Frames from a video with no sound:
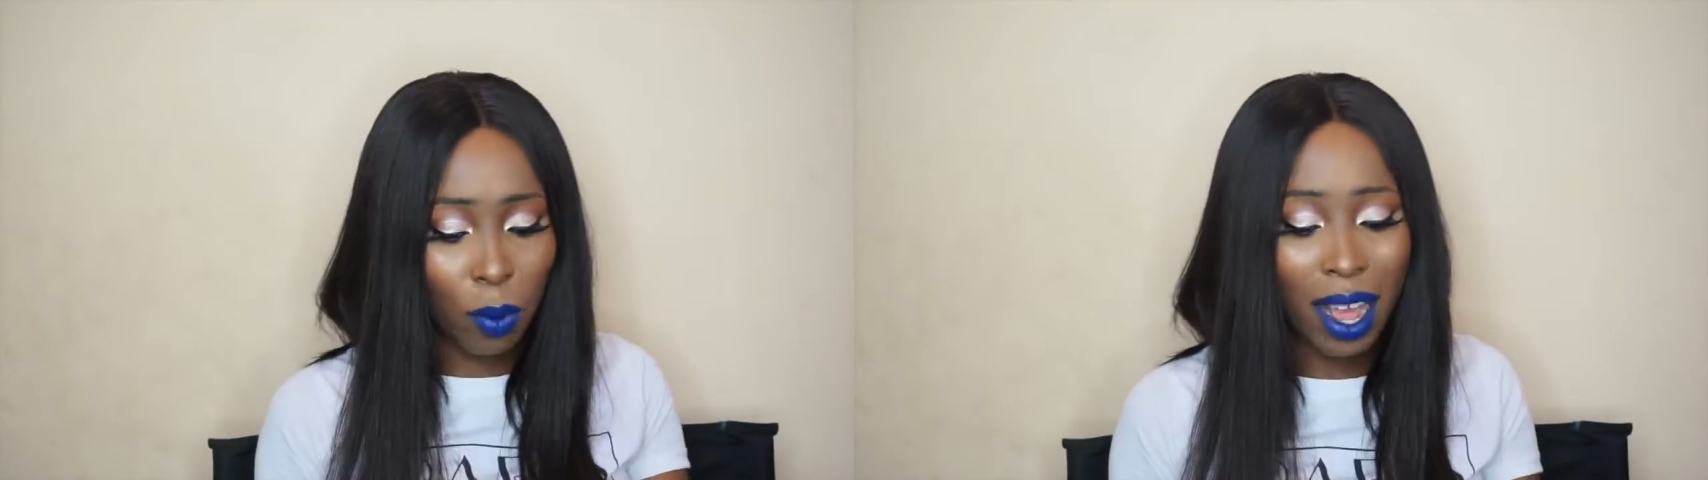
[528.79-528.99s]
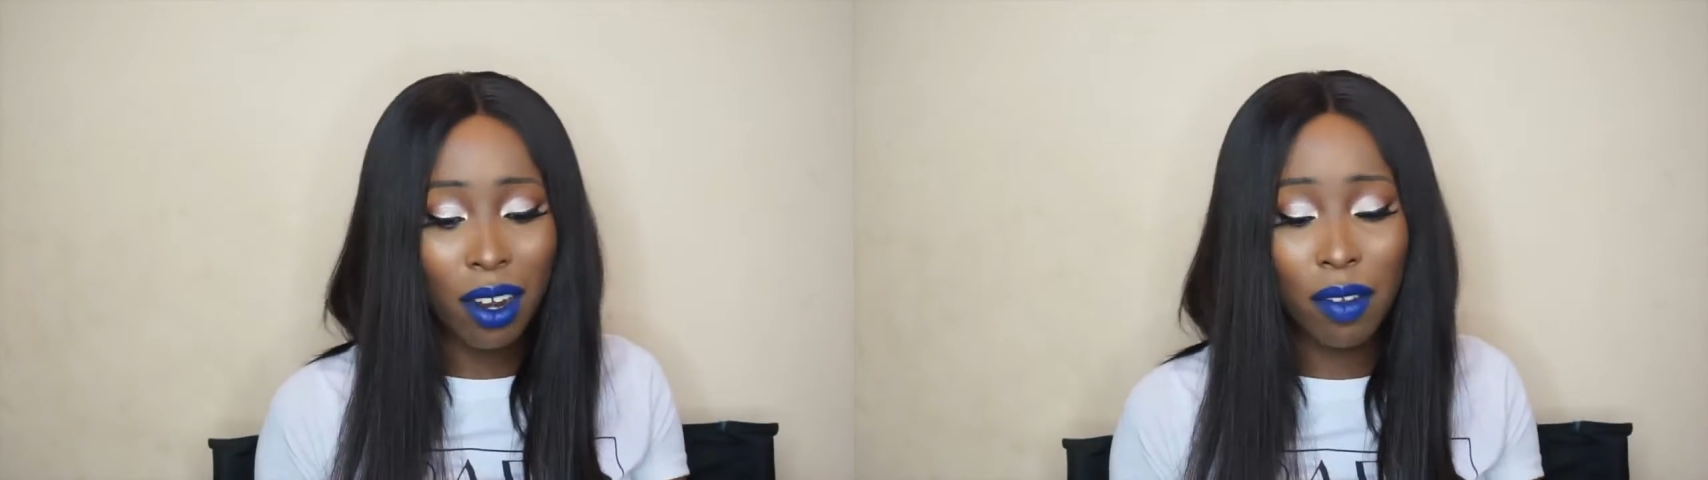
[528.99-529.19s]

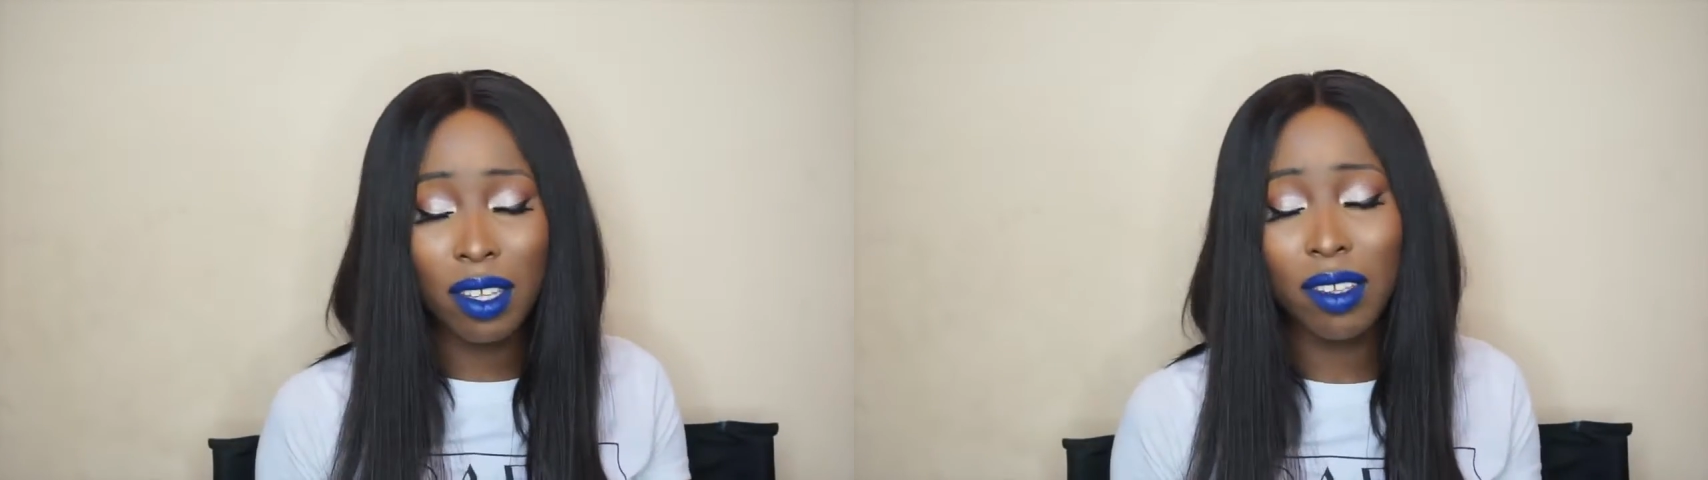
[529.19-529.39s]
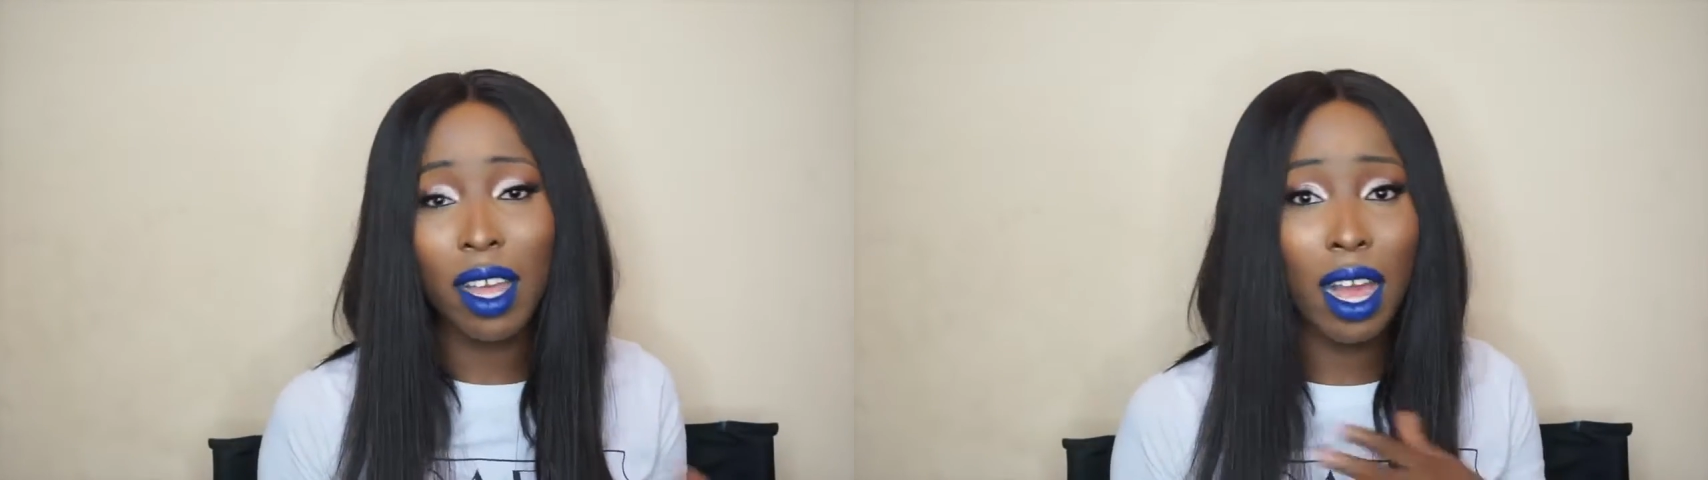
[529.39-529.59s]
Do I love
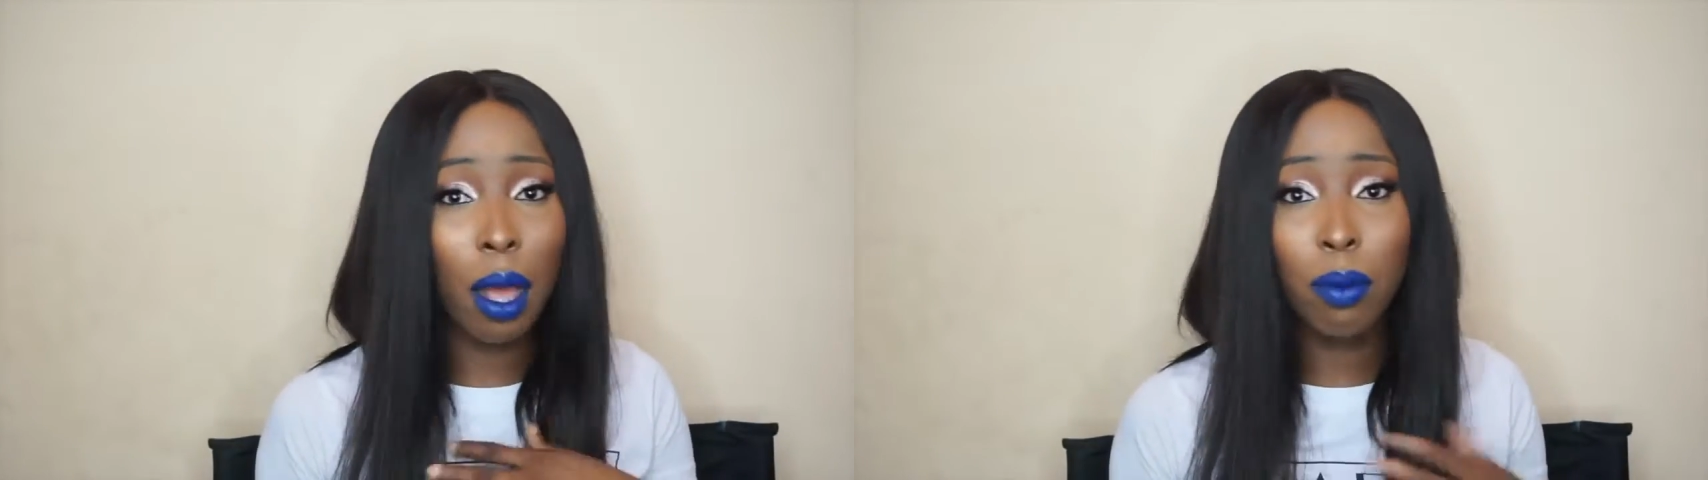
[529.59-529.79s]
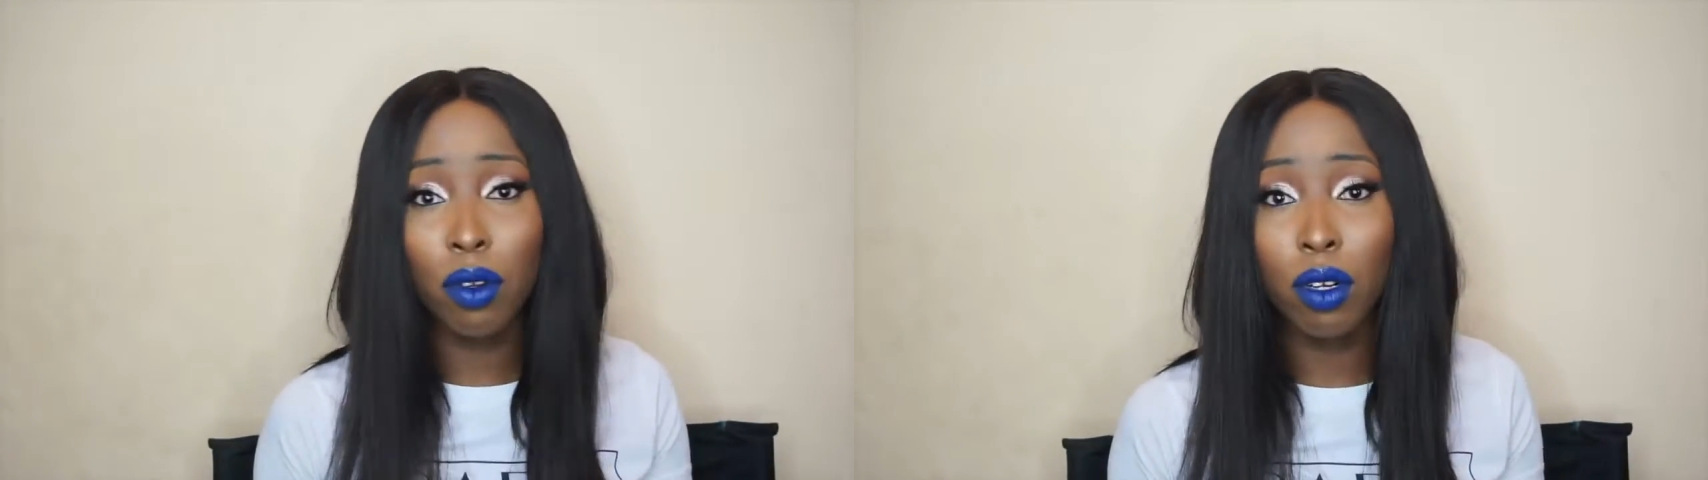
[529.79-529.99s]
this hair?
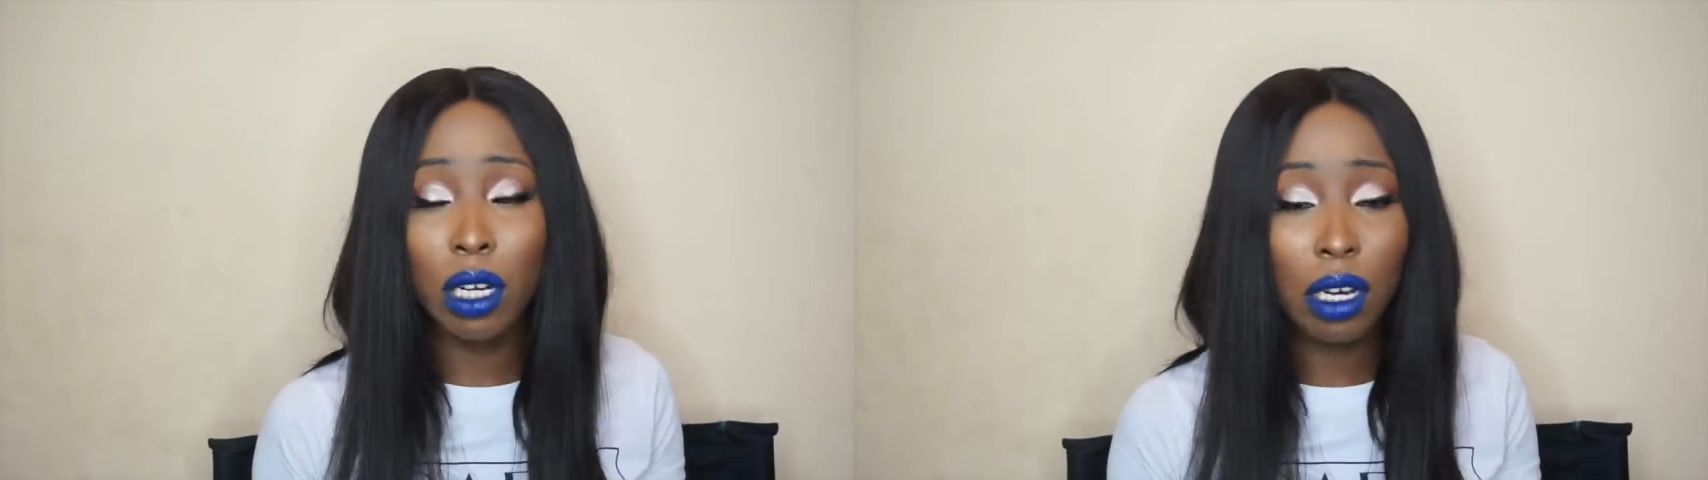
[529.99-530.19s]
I absolutely